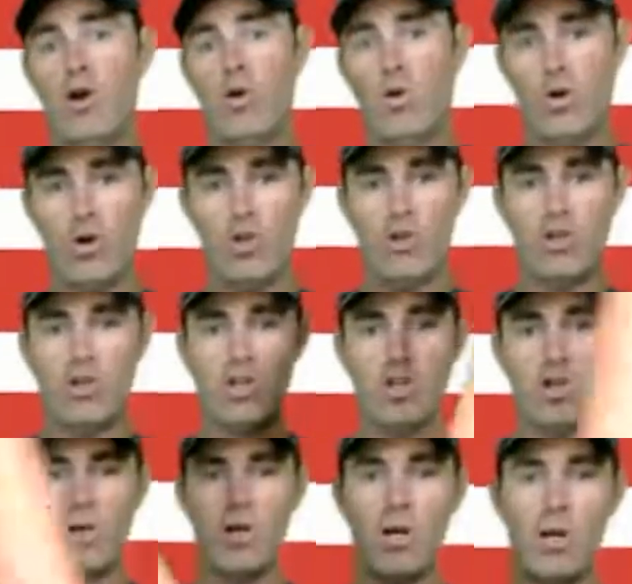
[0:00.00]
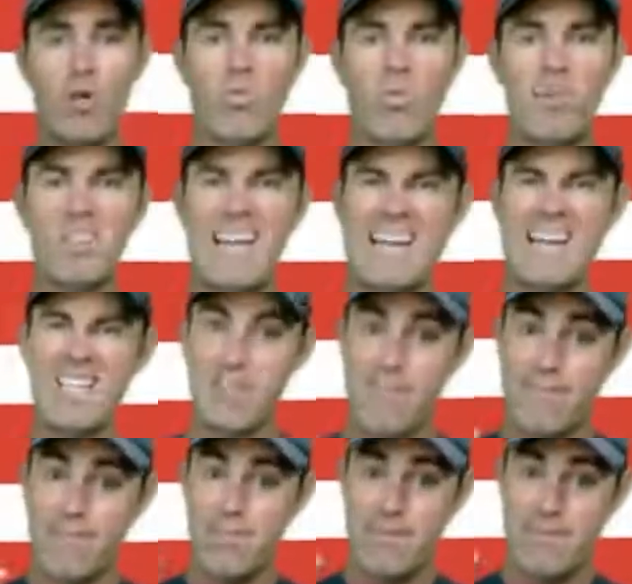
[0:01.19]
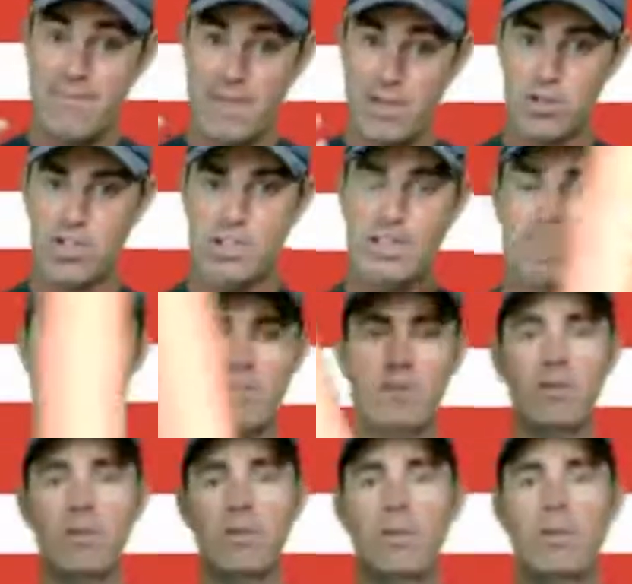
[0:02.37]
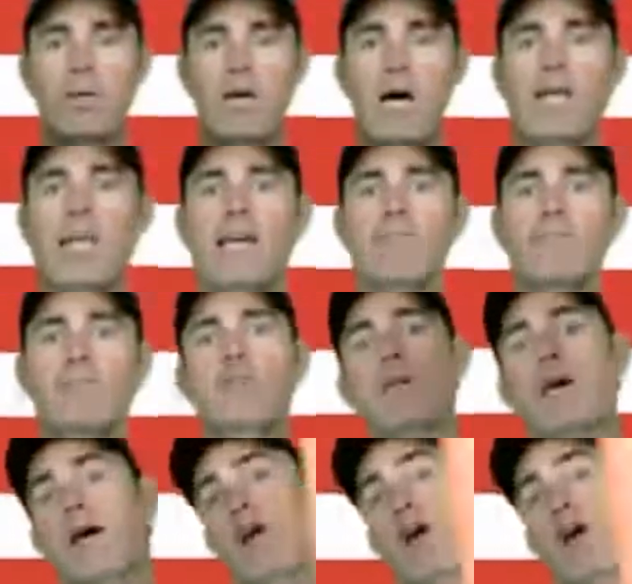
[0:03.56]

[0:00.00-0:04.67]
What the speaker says: or you can do it with kind of the fingertips. I like to do that.